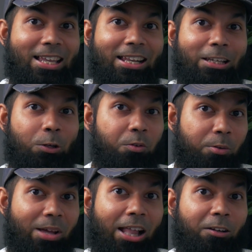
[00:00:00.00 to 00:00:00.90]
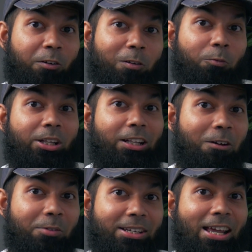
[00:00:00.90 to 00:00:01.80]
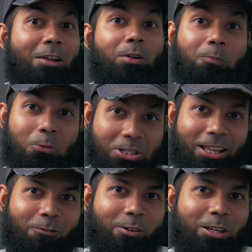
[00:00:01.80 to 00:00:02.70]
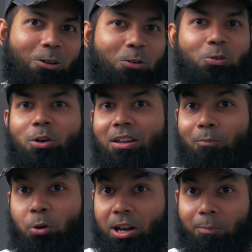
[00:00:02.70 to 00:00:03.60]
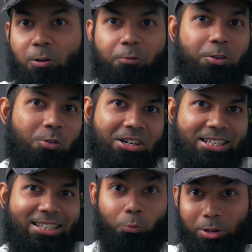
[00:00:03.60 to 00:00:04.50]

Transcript: then YouTube algorithm will love it and will push that video to a more number of viewers,